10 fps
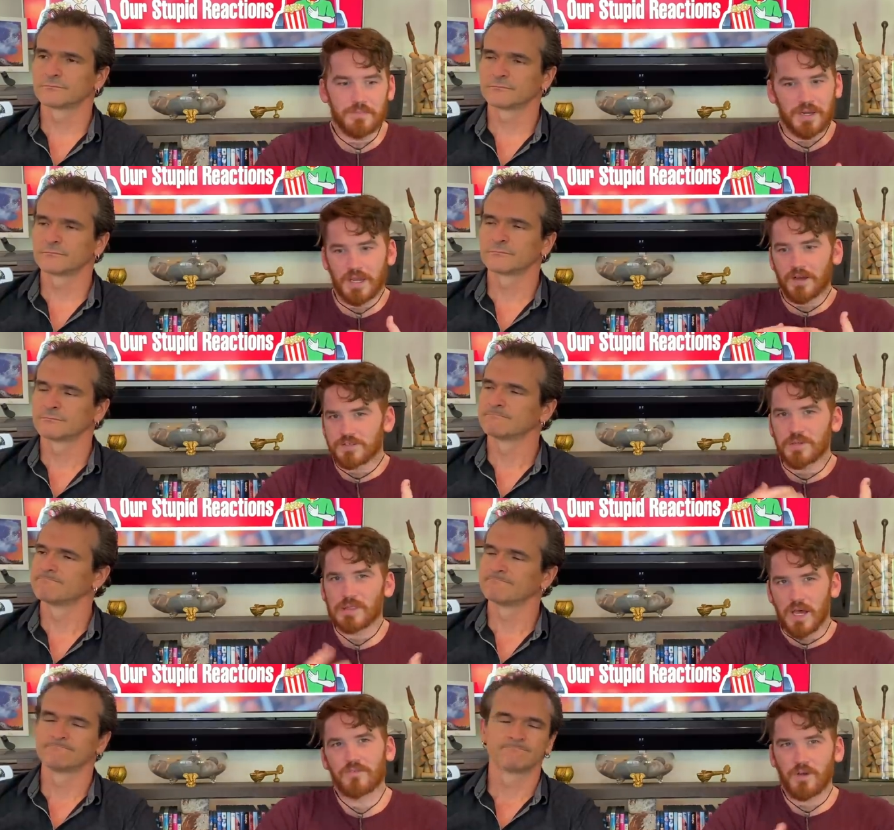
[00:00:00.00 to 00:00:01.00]
Speaker 1: but I also
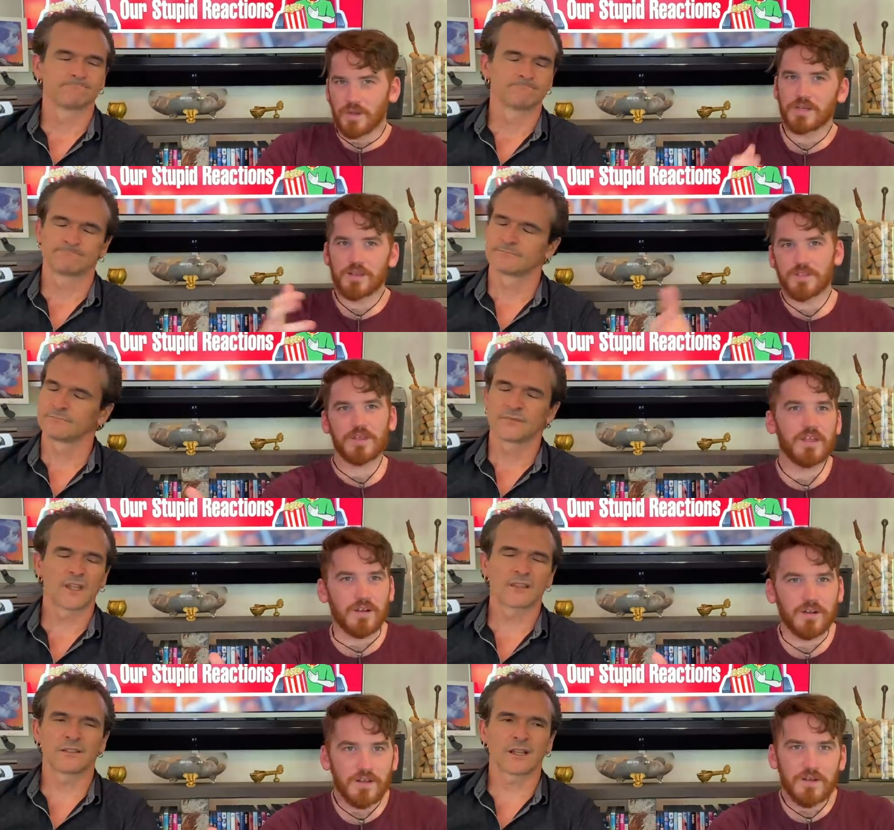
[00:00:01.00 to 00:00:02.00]
love going to the theater.
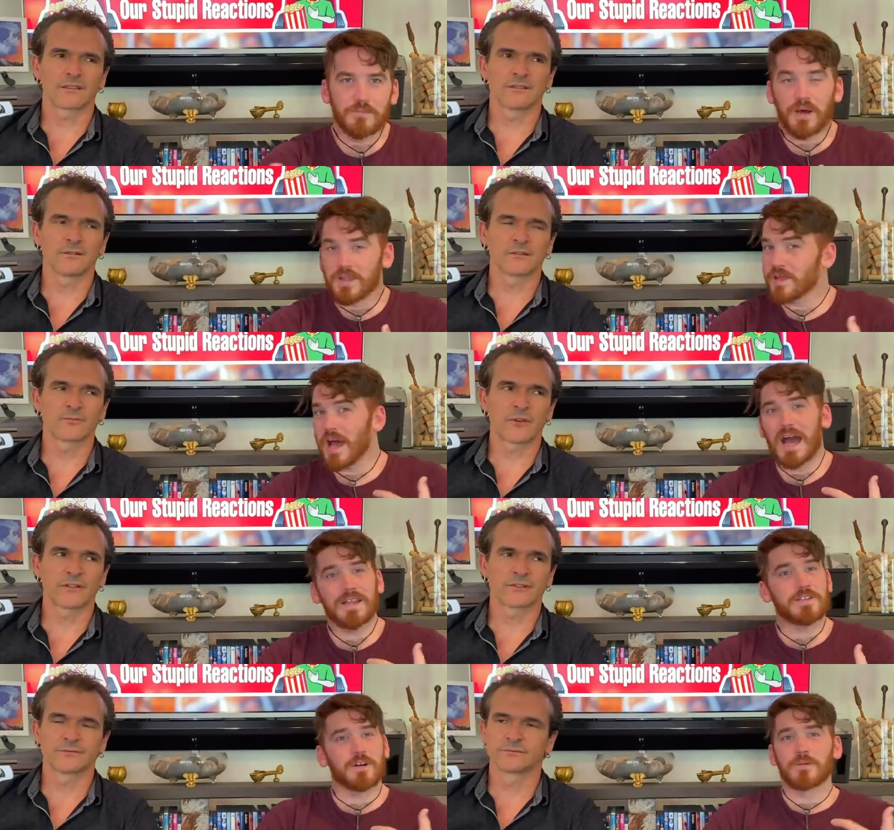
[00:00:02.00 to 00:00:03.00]
Nothing like a theater
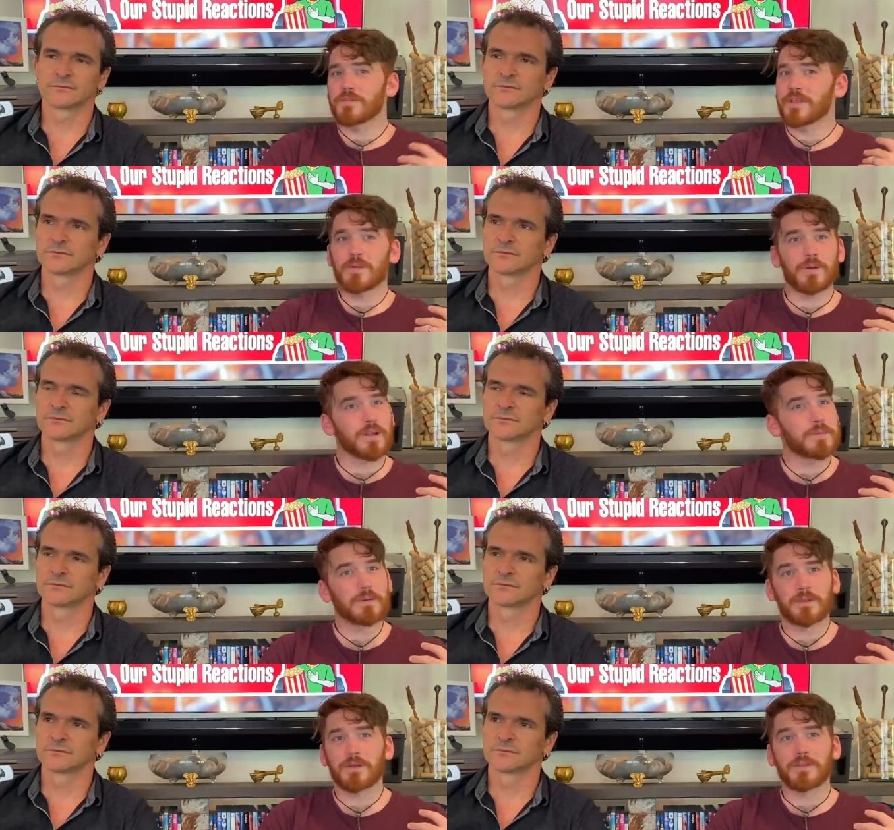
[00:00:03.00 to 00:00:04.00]
experience. I don't think we're going to
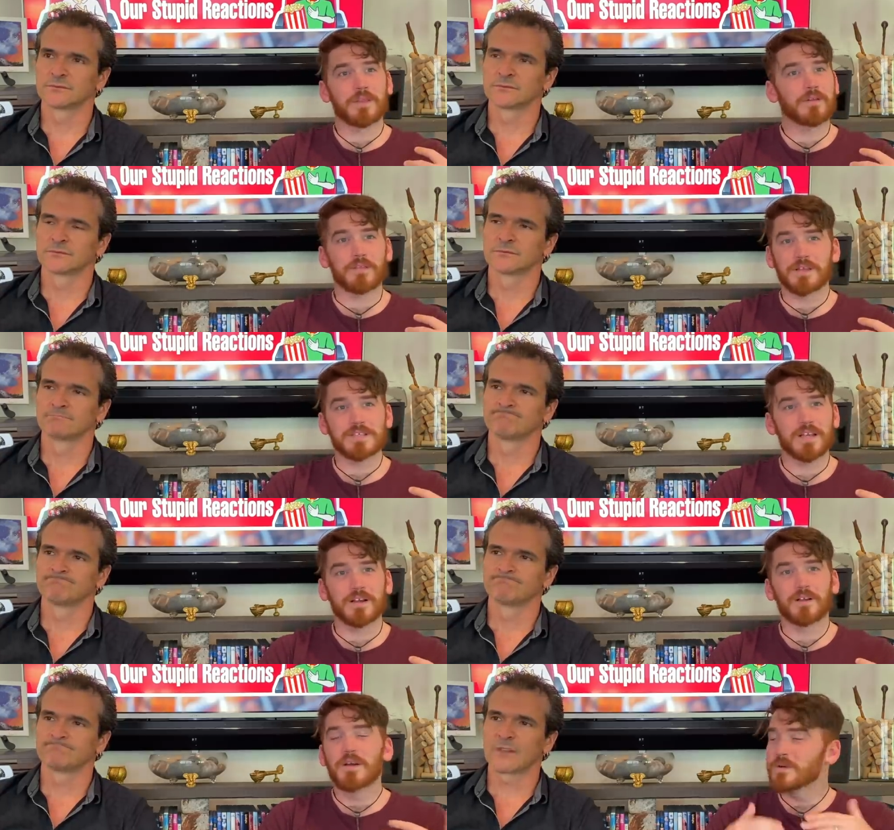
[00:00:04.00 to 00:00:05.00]
be able to go to the theater this
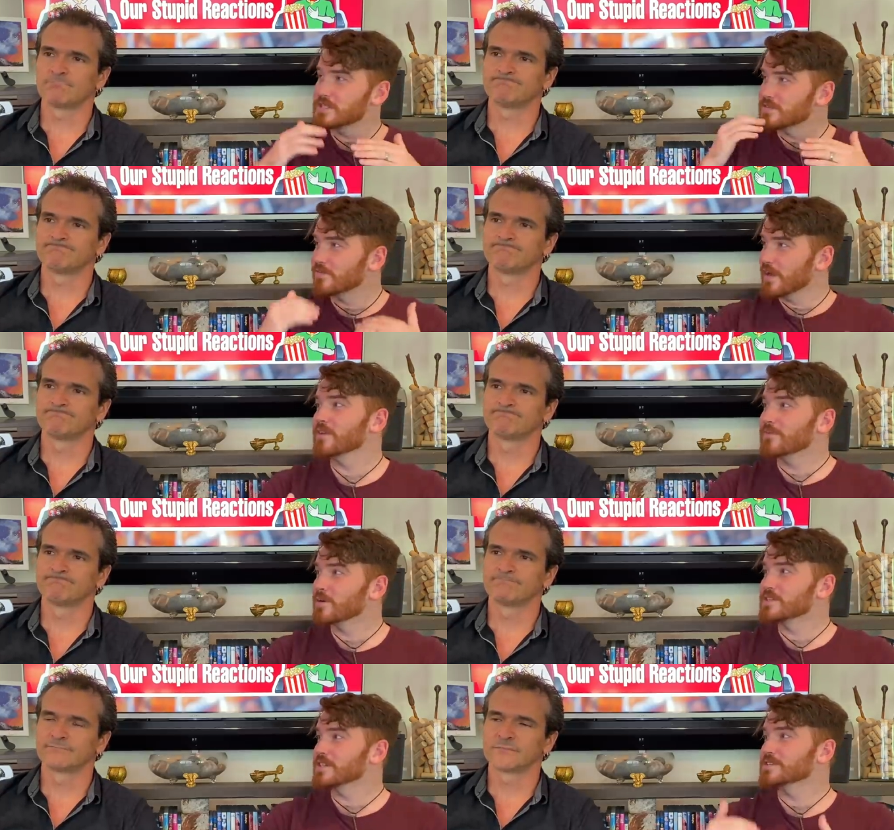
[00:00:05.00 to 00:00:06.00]
year, which is very
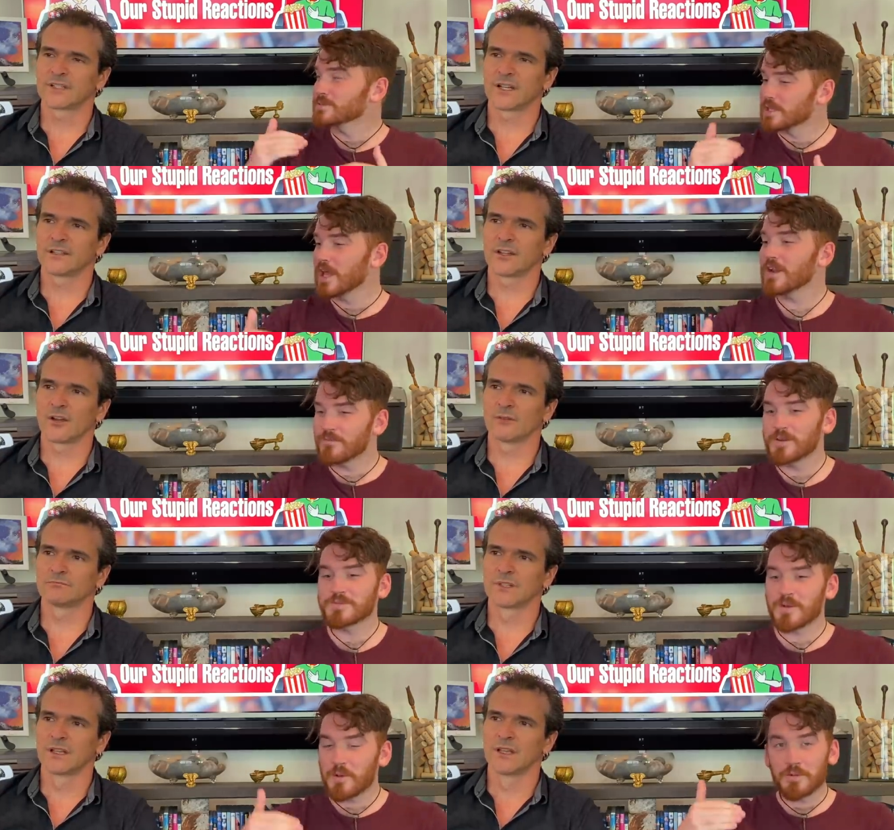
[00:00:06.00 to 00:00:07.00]
unfortunate because
Speaker 2: there's a lot of
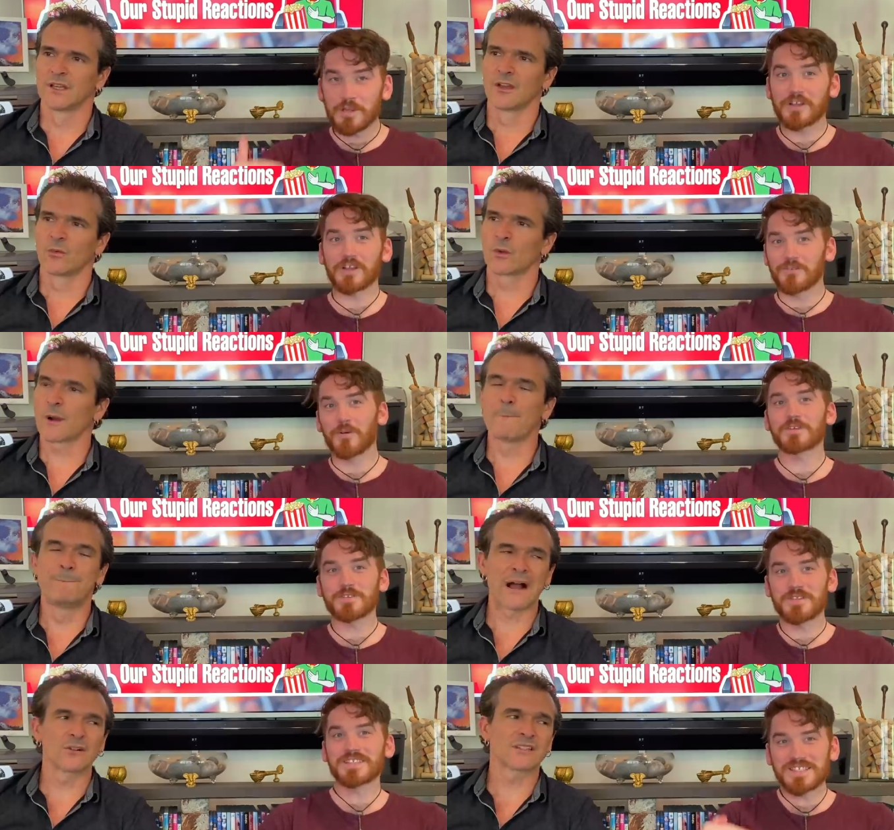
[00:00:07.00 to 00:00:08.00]
films that we were looking forward
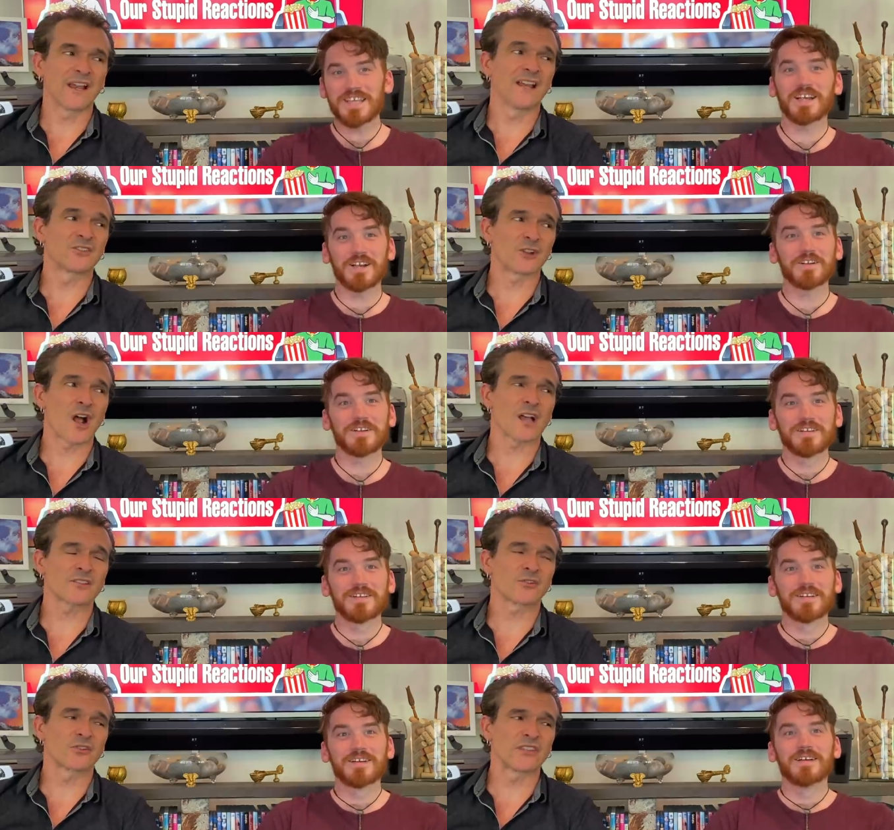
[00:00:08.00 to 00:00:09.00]
to. We're about to enter
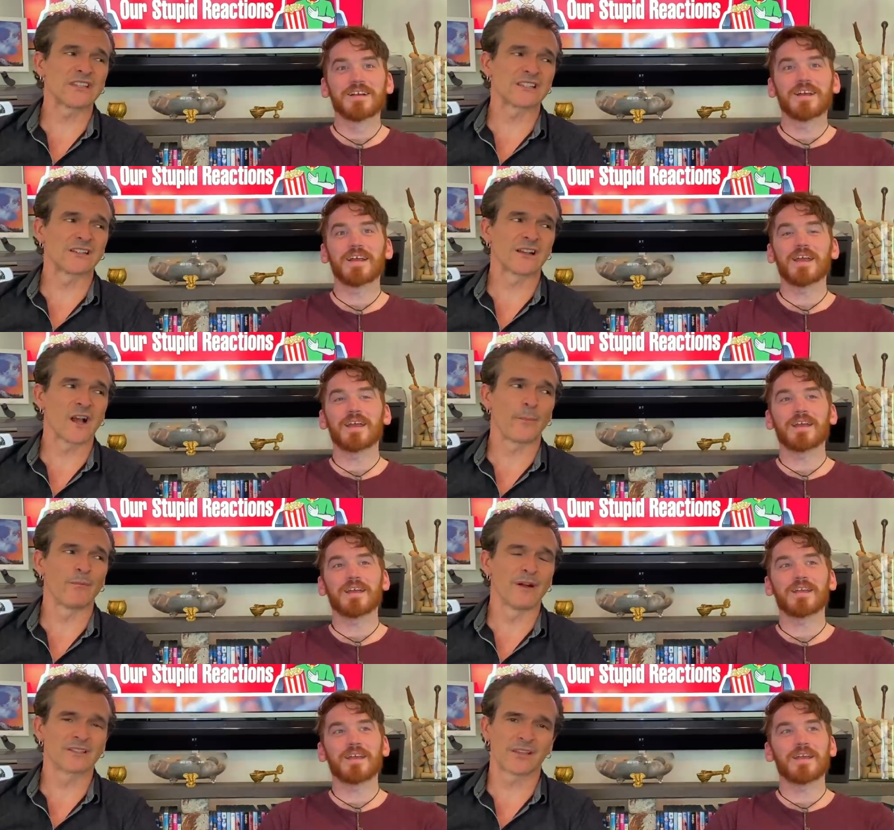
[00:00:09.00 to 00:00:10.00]
Oscar season in a couple
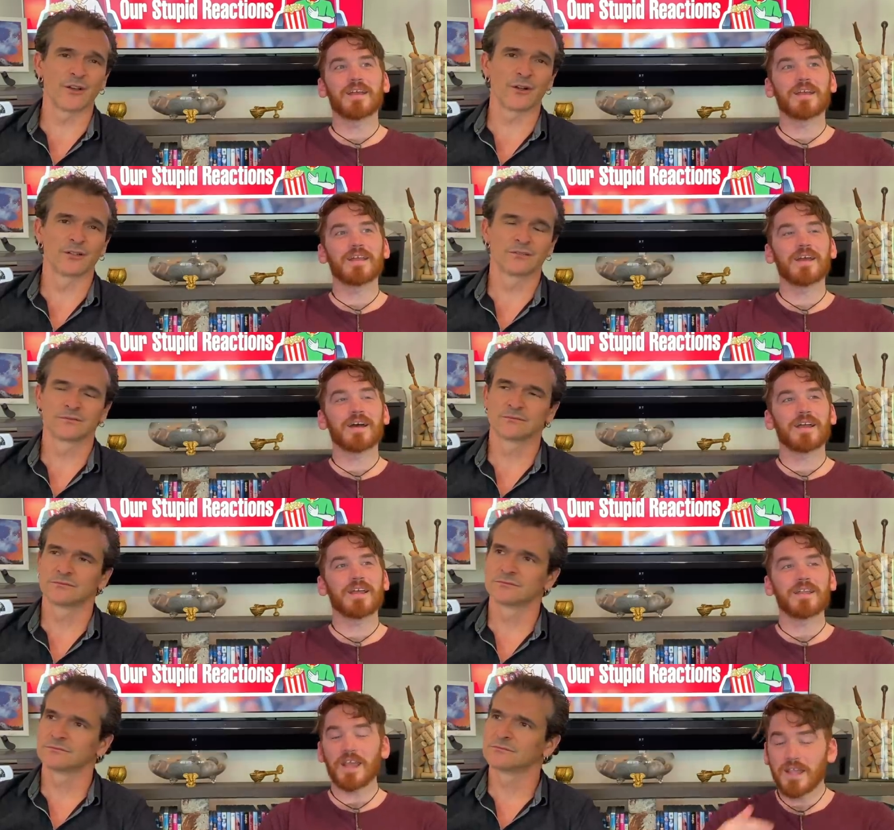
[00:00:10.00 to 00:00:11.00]
months here. Yeah,
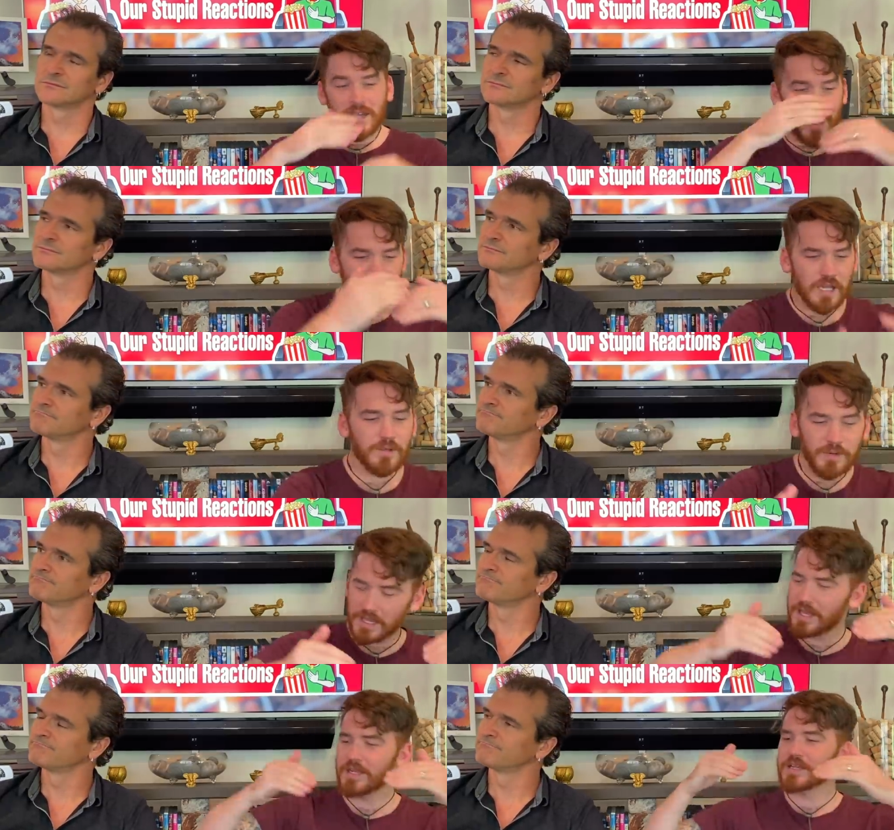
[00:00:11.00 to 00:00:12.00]
in Hollywood and